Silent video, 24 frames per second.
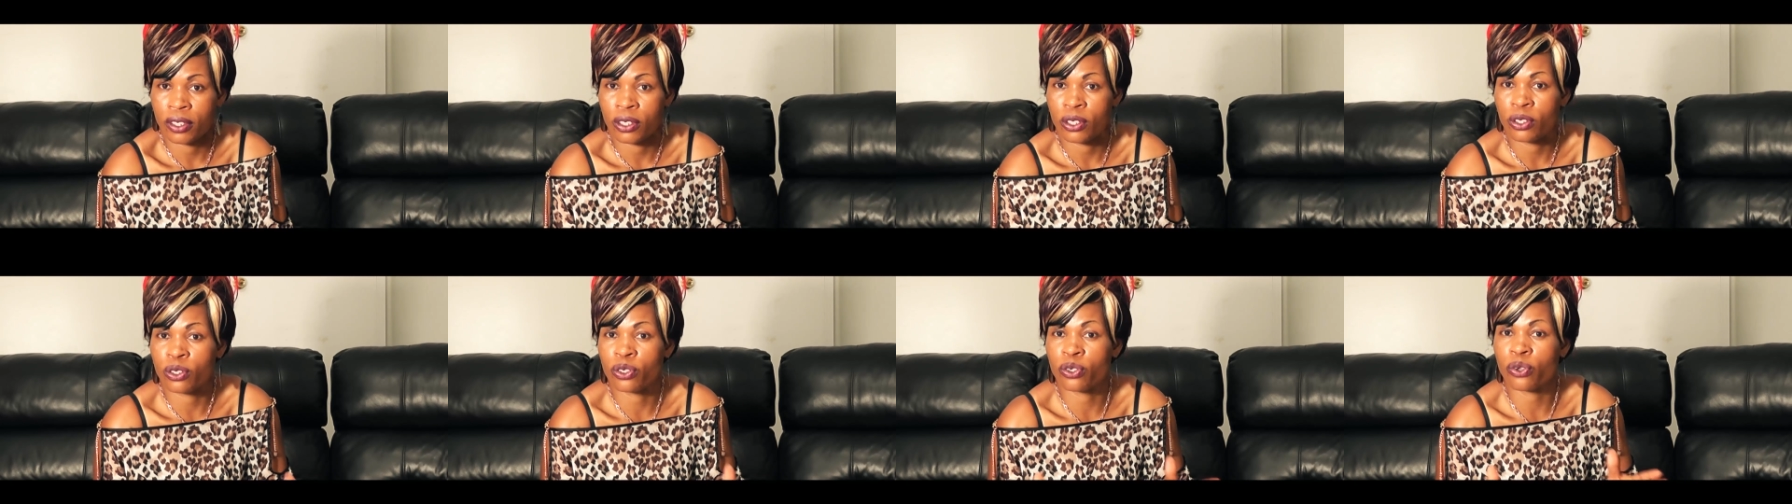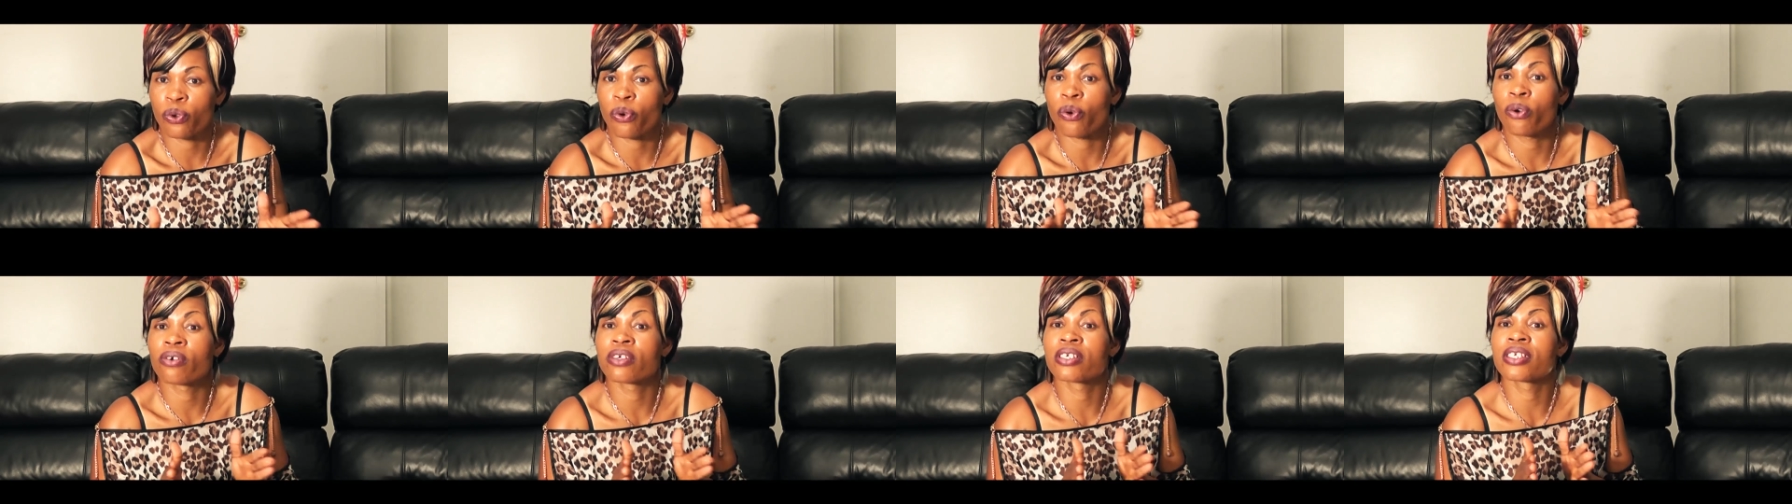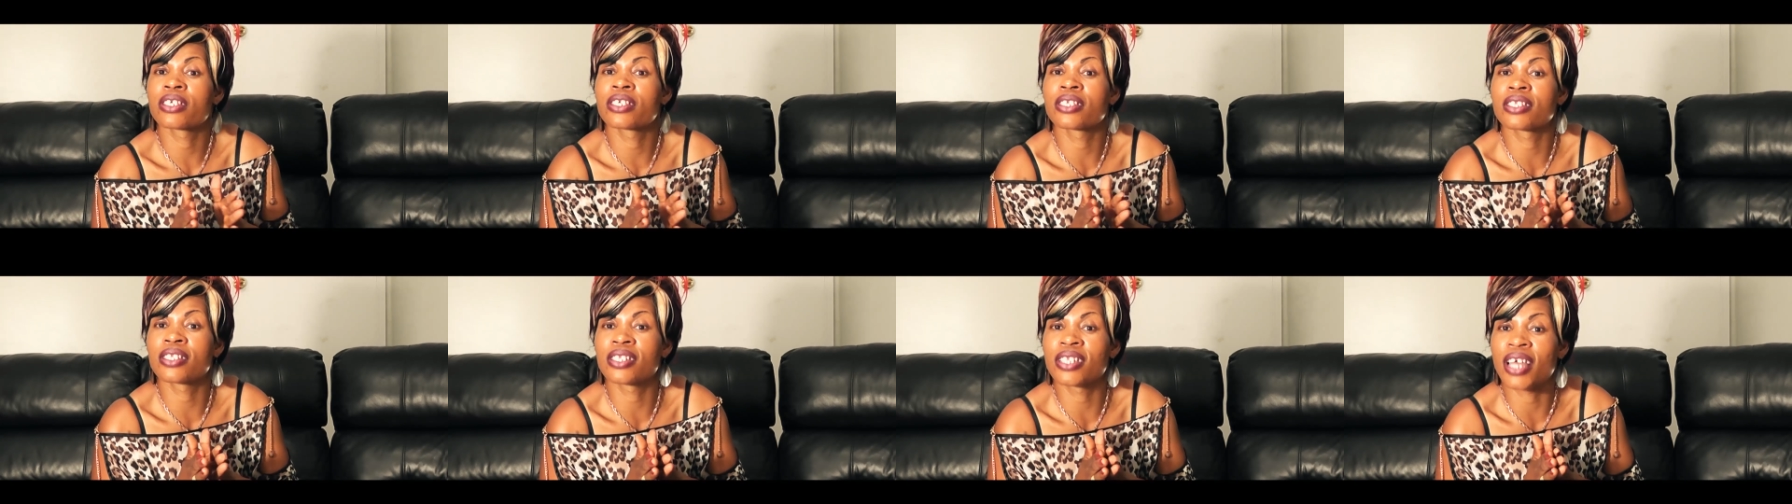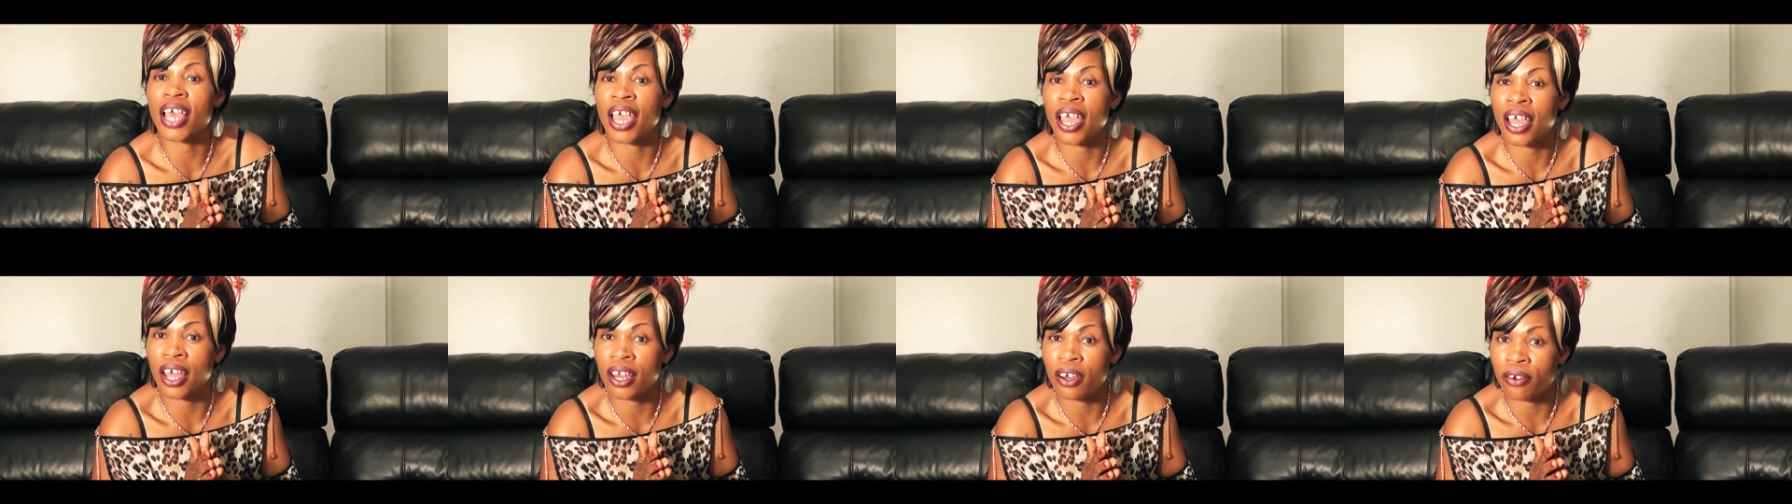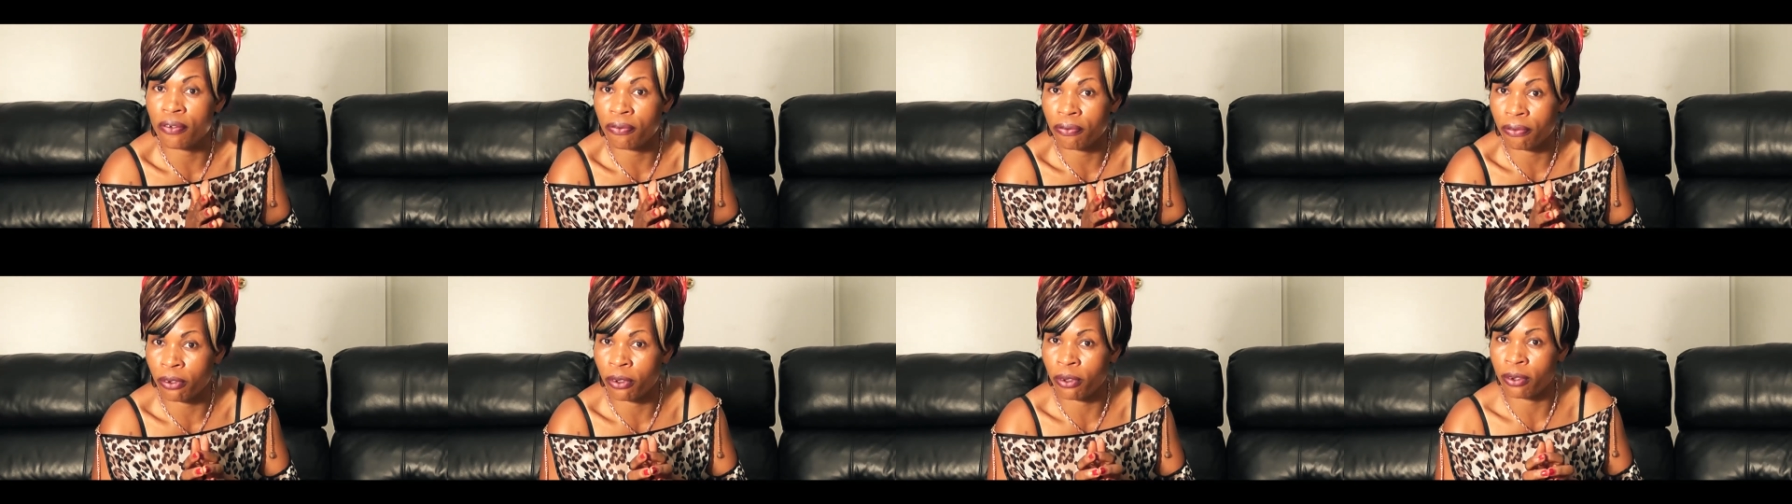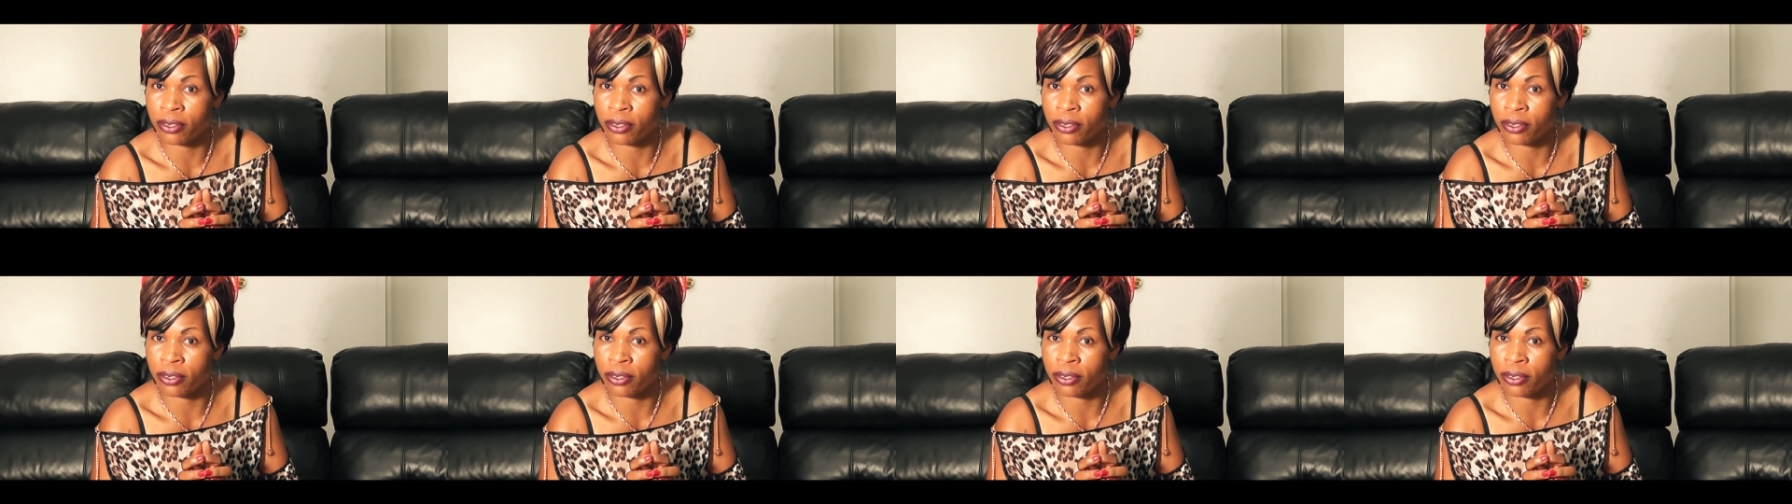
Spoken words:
So stand for